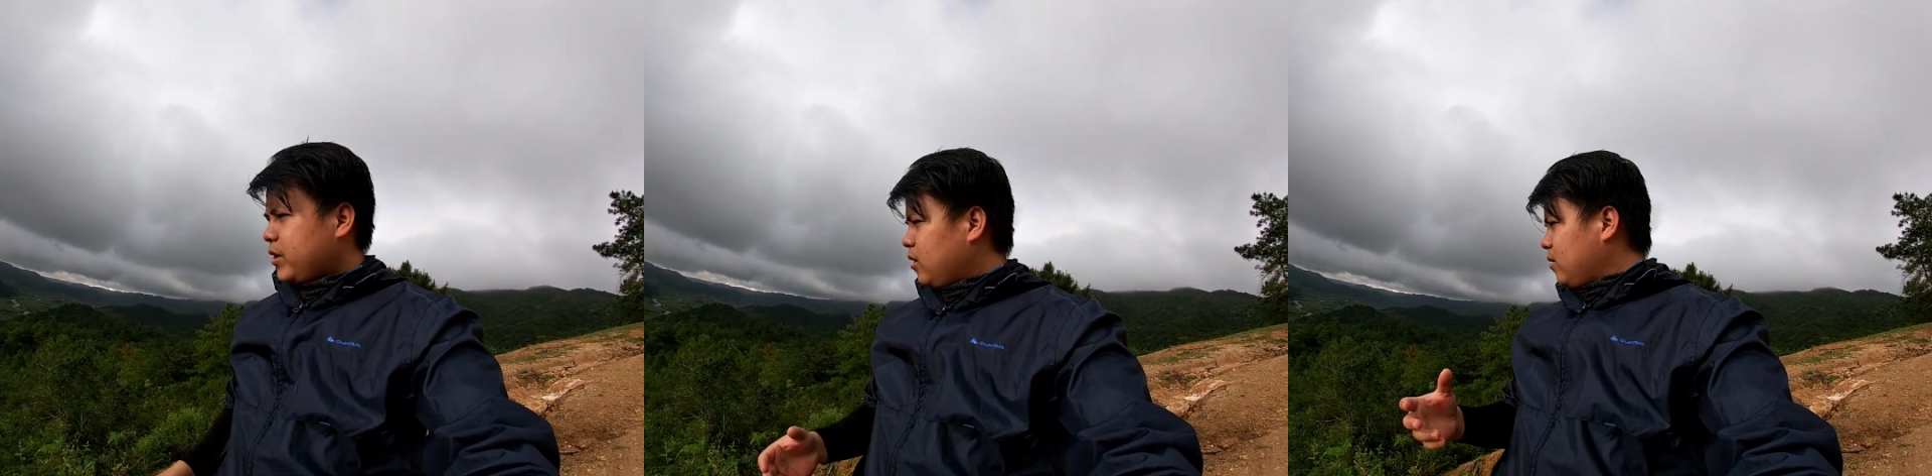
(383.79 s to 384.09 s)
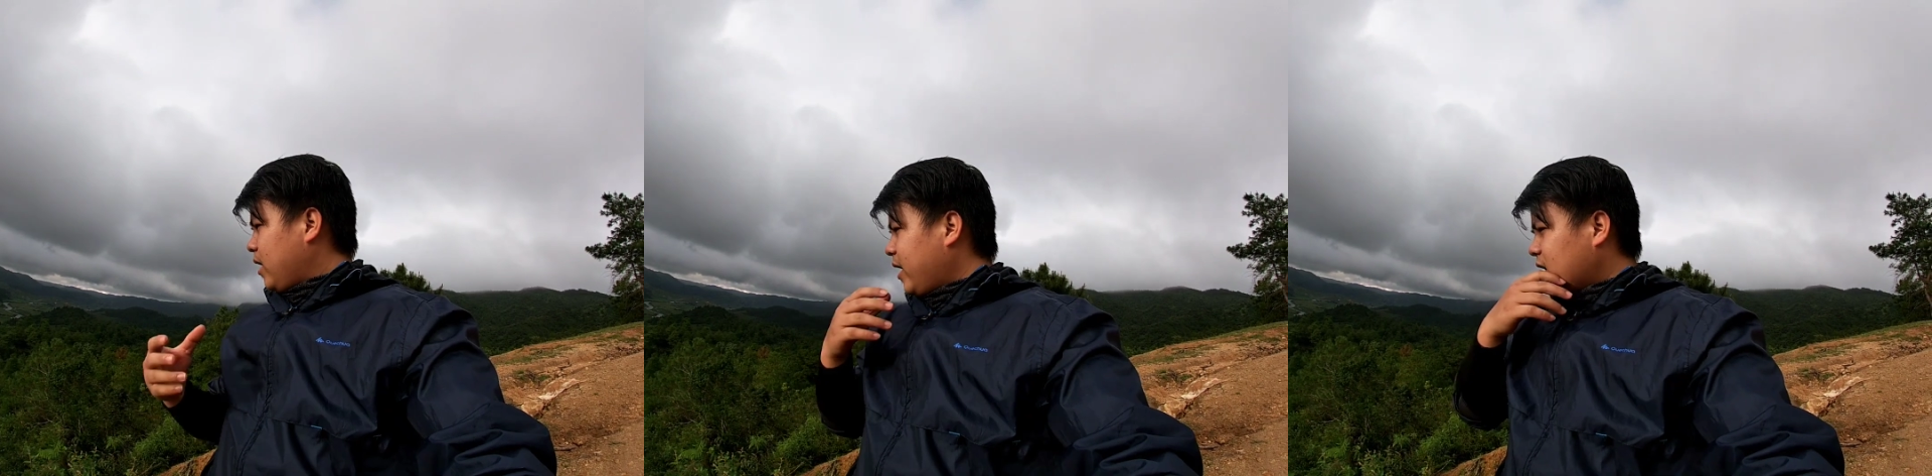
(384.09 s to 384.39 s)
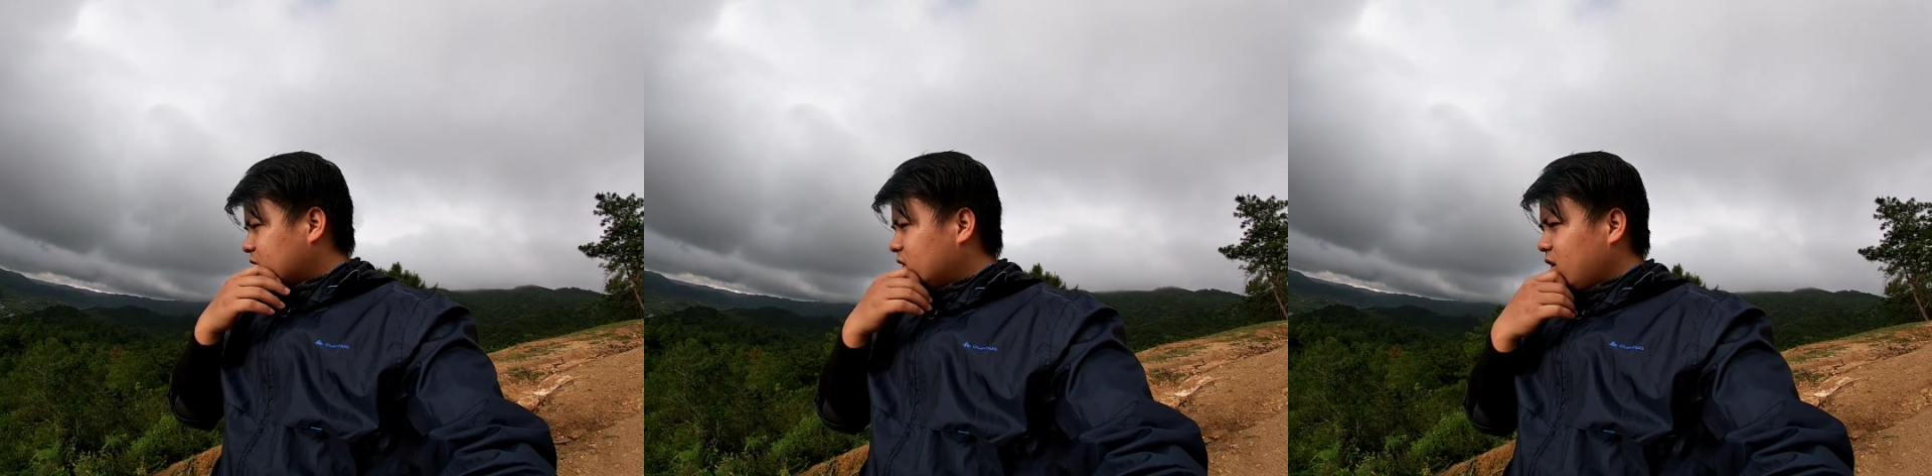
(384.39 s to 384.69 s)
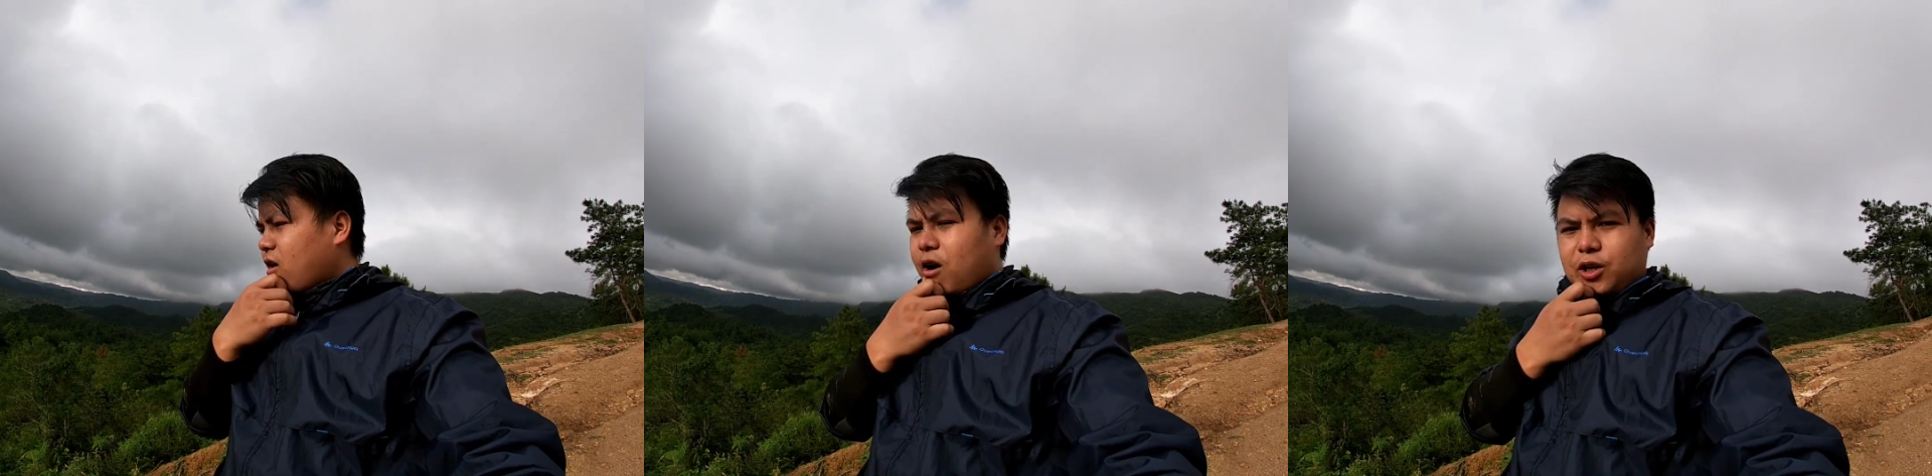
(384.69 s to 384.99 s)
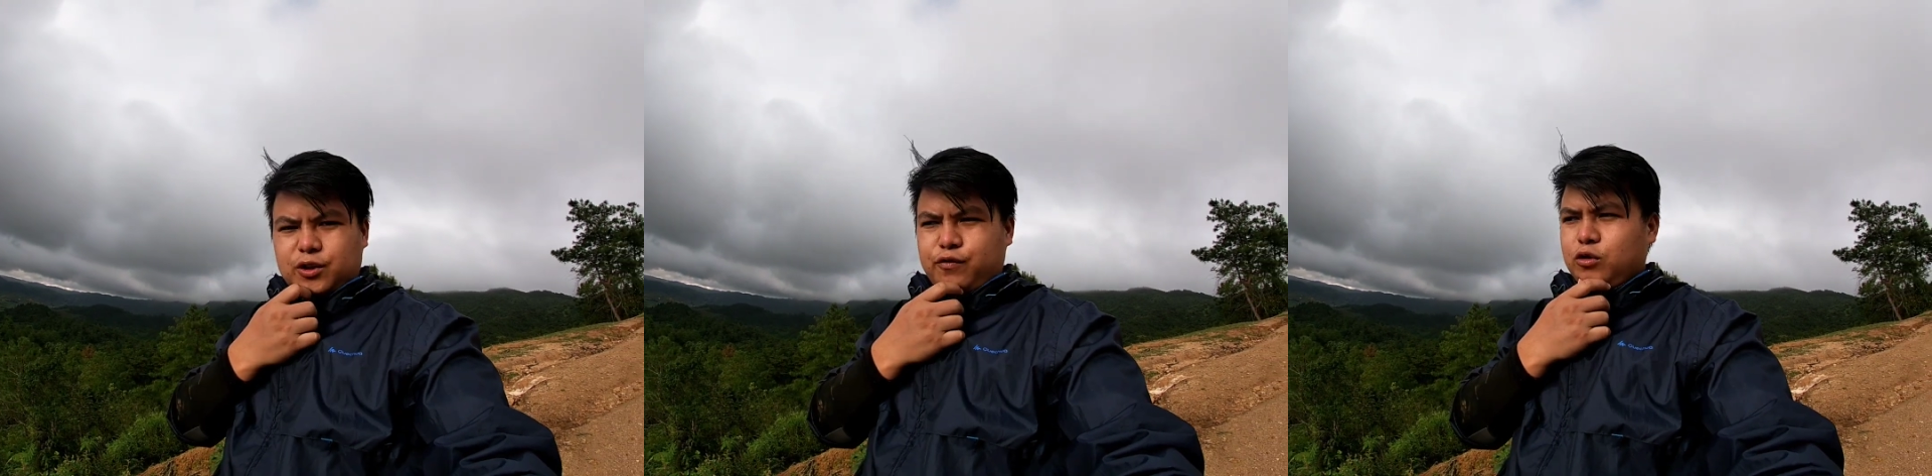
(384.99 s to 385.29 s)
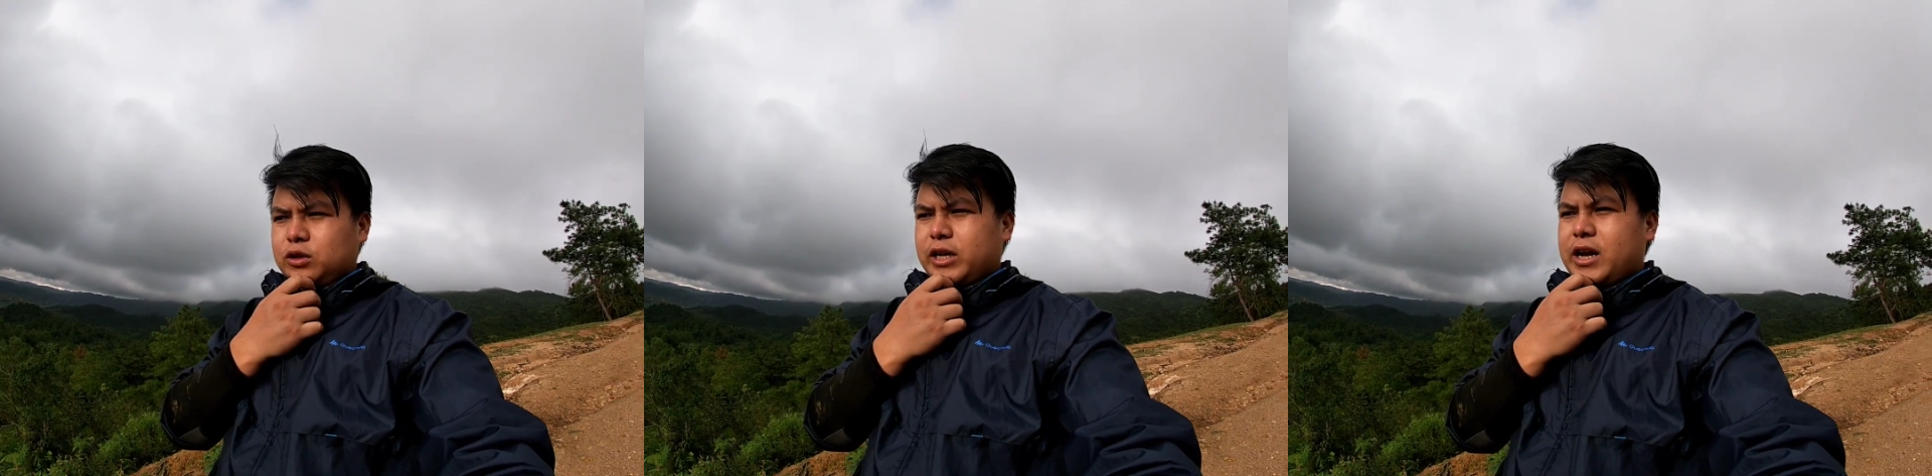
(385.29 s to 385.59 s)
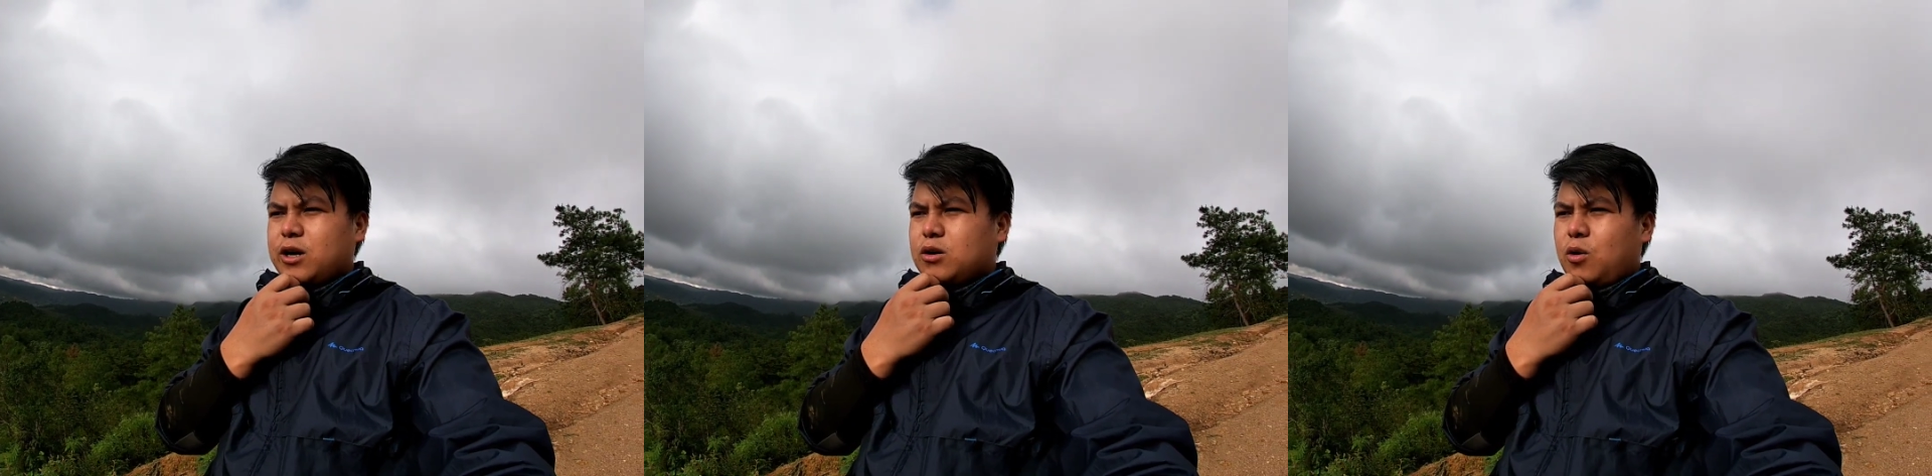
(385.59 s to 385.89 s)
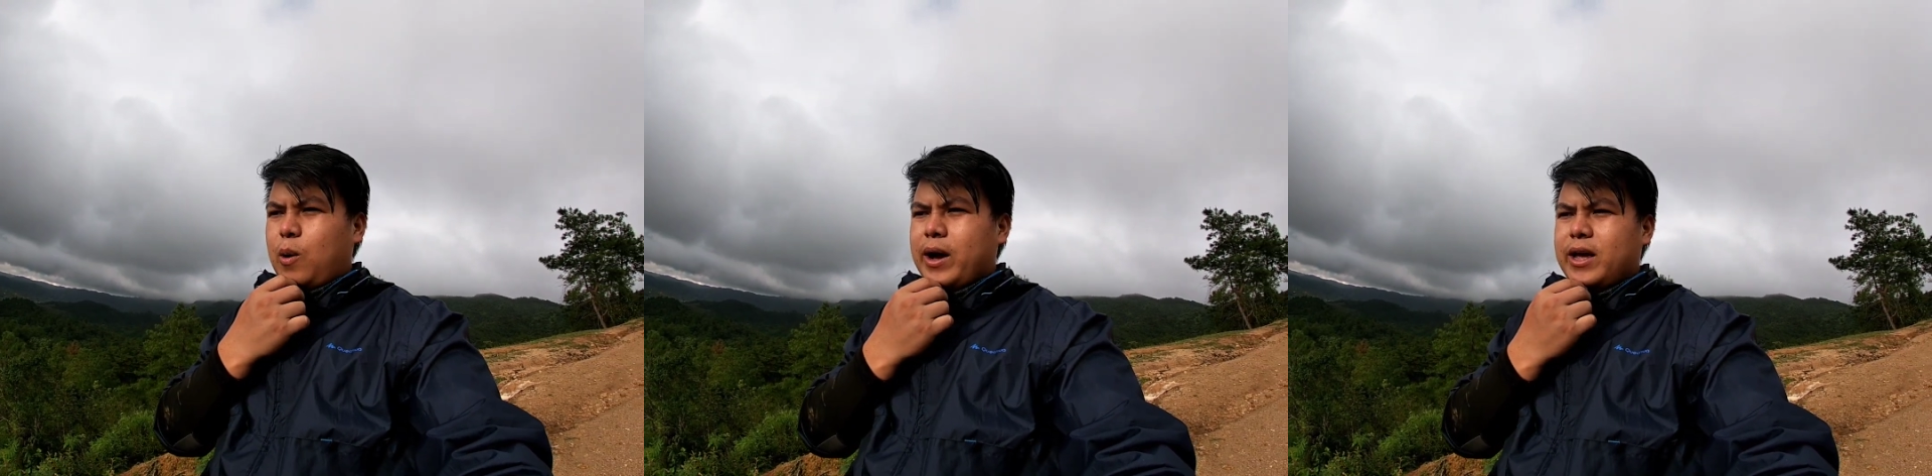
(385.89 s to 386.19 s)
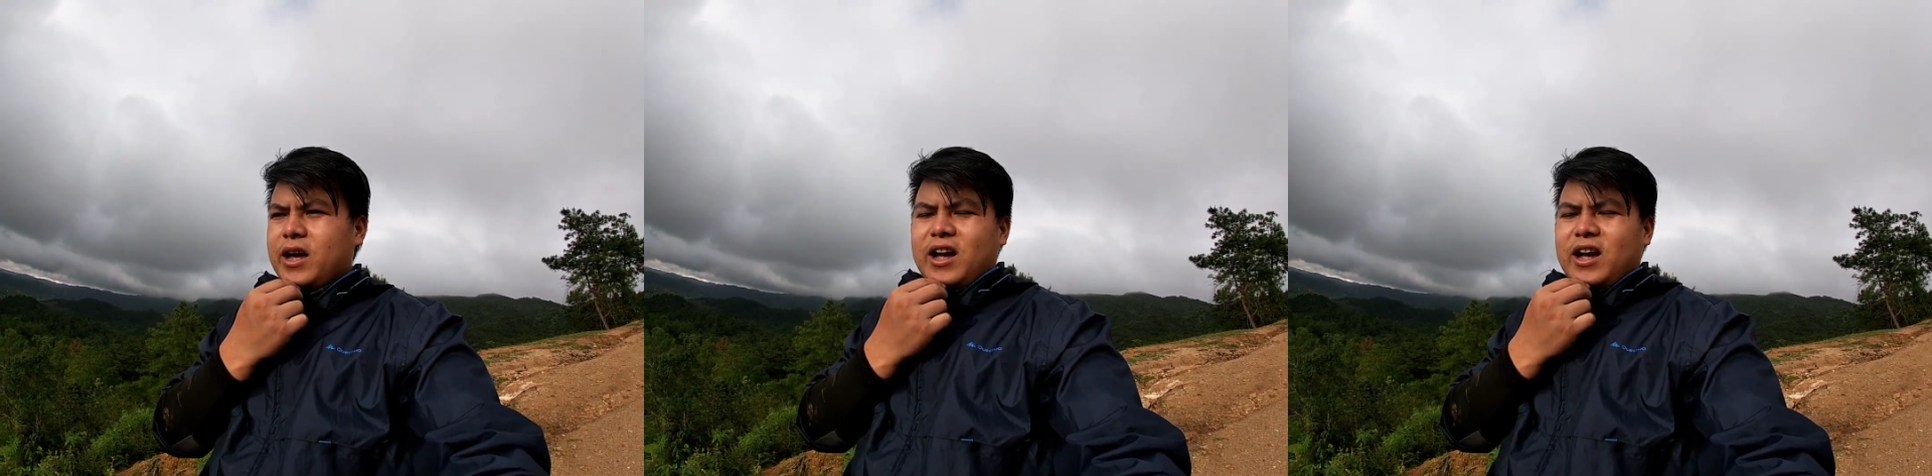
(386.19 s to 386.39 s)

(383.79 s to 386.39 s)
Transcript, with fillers: you know, uh, SD card is full and I don't know why.